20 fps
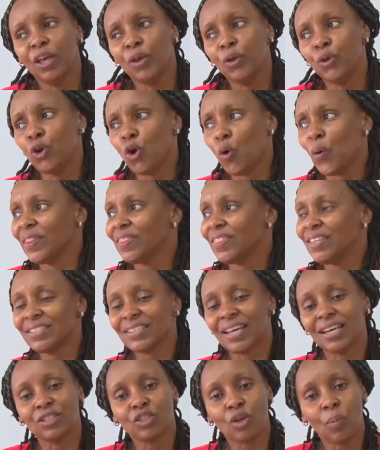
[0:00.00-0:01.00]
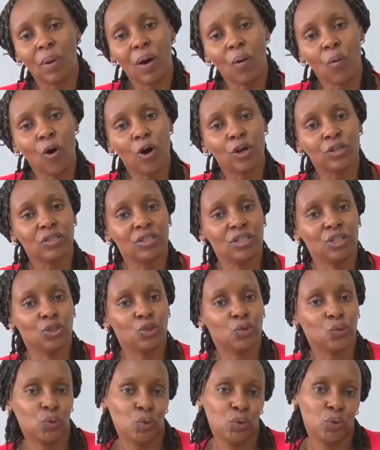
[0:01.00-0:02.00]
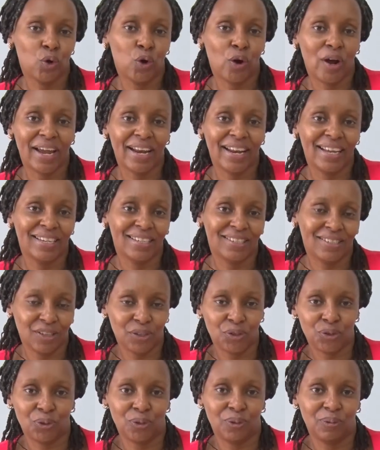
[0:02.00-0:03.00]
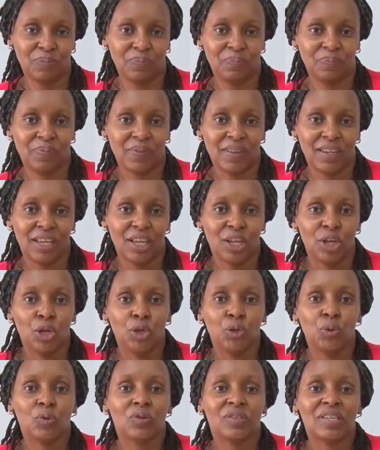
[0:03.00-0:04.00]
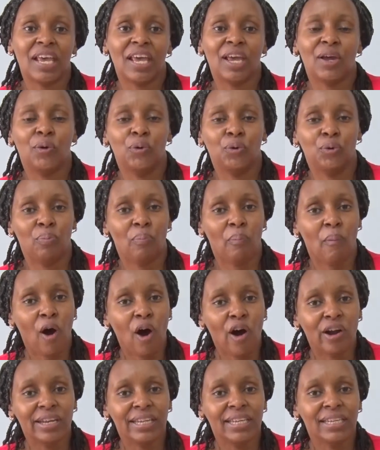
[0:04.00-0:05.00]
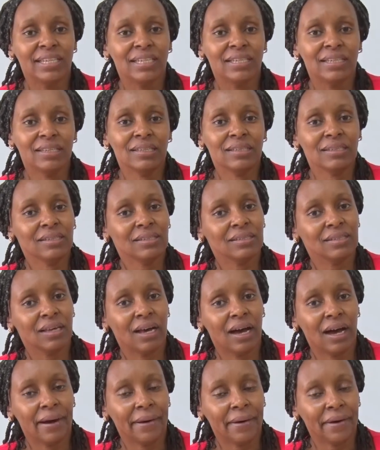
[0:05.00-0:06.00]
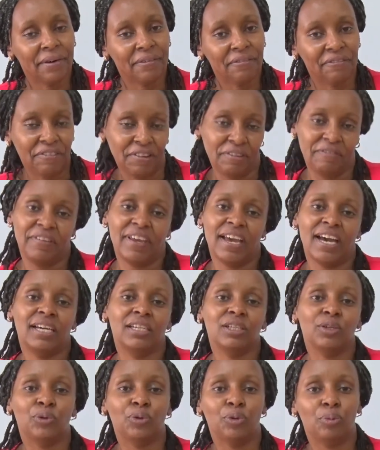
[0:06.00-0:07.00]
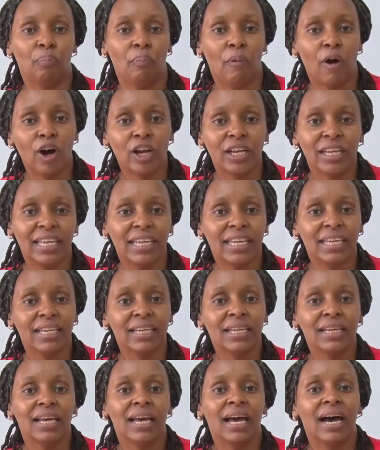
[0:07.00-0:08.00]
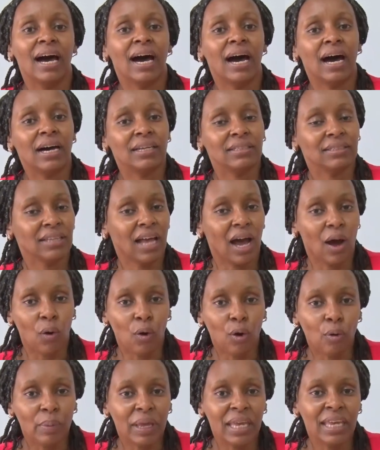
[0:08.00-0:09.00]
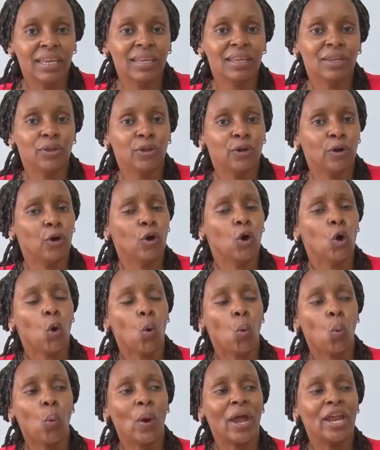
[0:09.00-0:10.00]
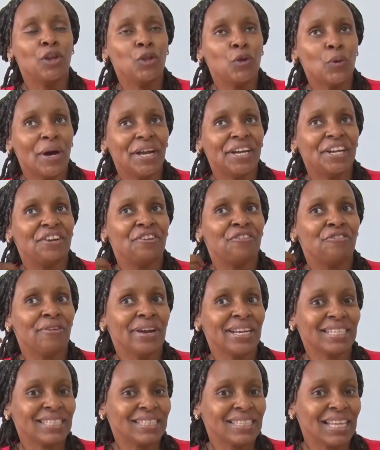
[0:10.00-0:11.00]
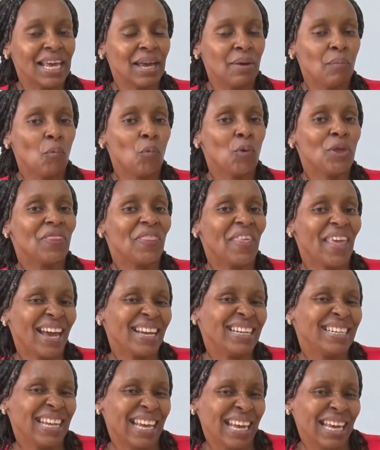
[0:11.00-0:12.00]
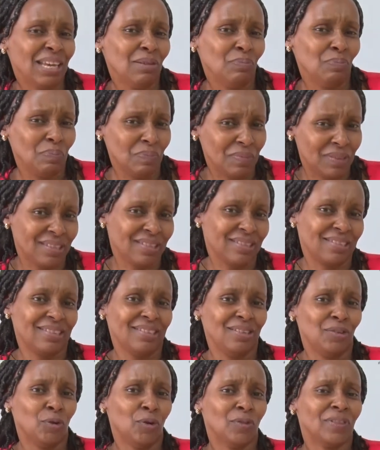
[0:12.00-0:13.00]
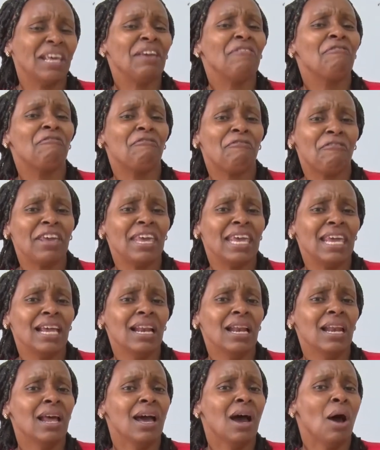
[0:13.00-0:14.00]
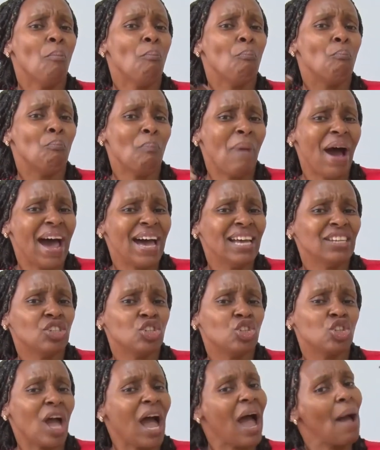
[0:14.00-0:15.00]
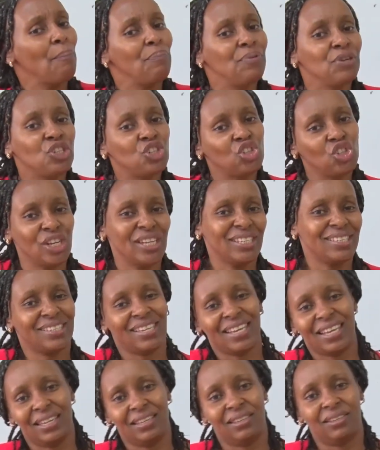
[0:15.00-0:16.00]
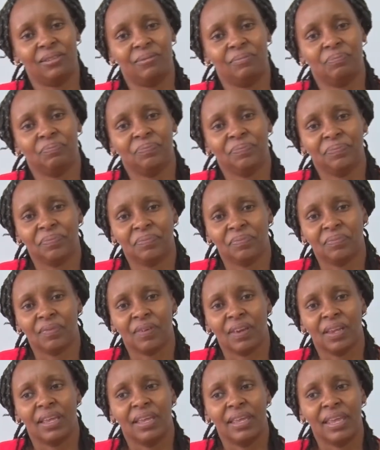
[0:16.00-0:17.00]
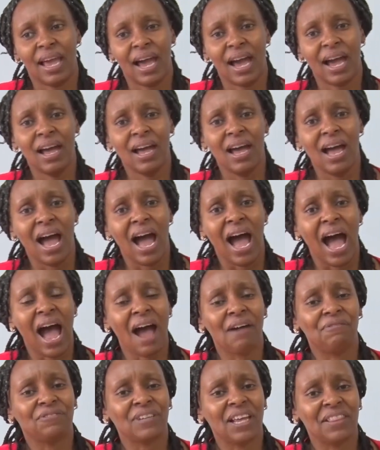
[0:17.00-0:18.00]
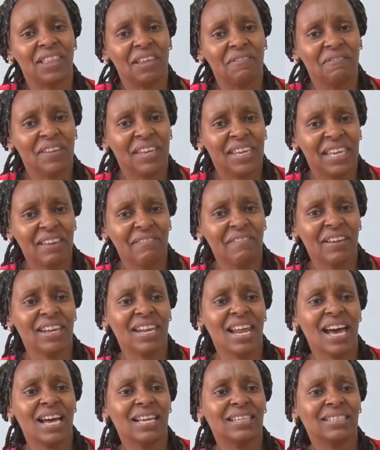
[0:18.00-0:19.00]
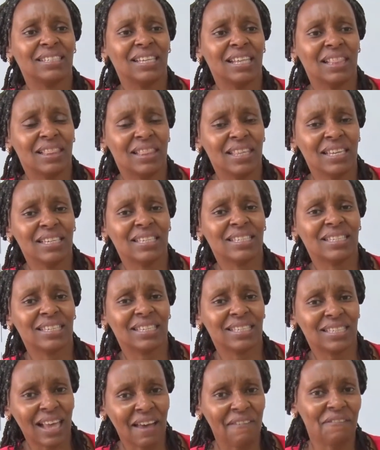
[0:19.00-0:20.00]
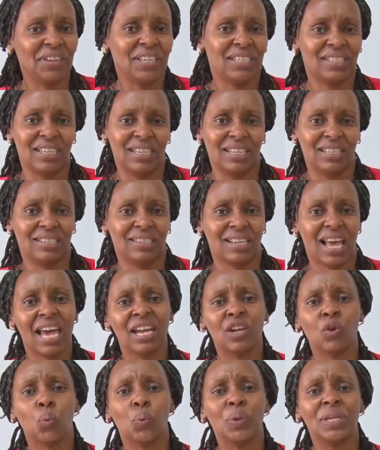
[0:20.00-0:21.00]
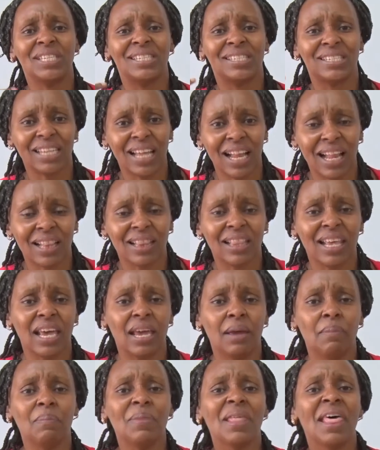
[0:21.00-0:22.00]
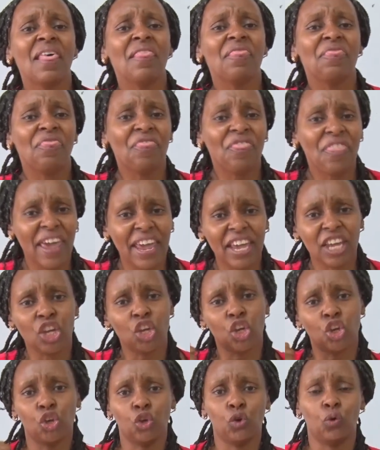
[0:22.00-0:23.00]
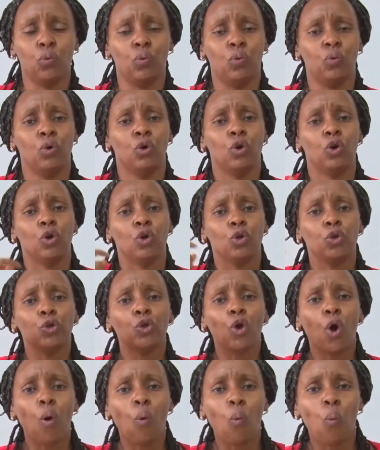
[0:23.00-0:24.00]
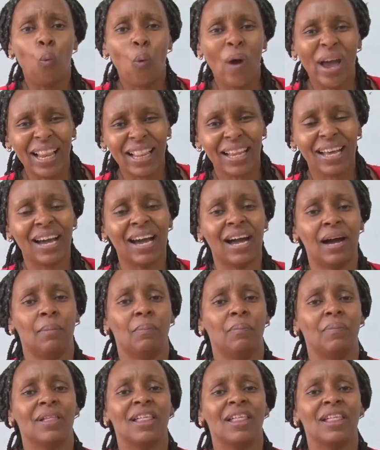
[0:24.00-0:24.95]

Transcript: You know, when this customer walks into your organization, you say good morning, Vivian, good morning, Naomi. You know, when you address them with their names, you know, they feel much appreciated. Yeah, after they've given us these services and we tell them thank you, you're welcome,